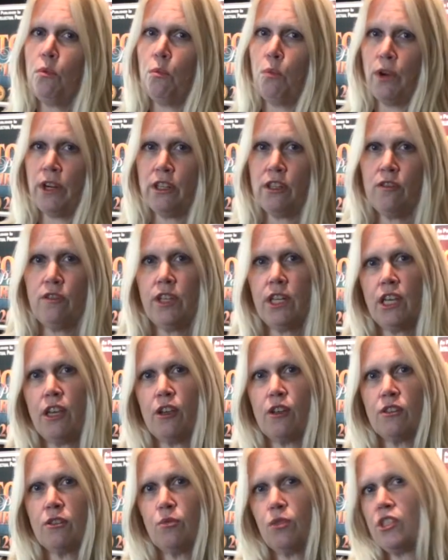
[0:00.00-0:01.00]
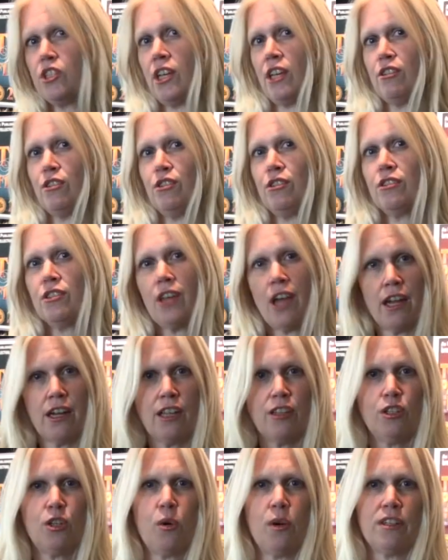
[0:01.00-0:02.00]
one of the videos which answers
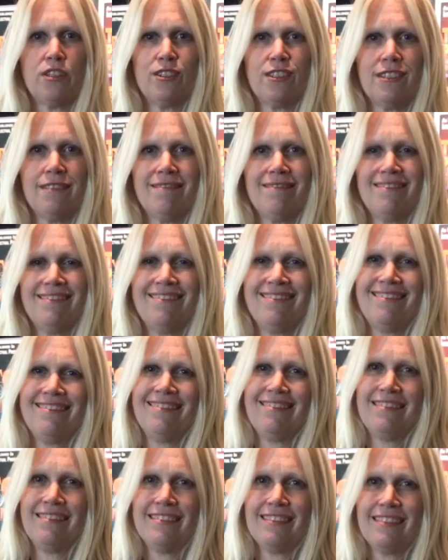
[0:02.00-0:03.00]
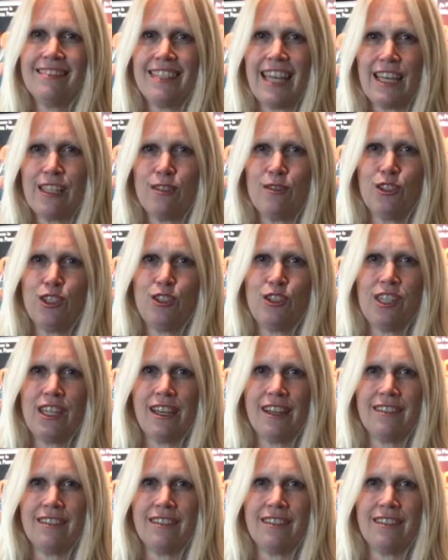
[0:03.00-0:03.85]
another question. Thanks for tuning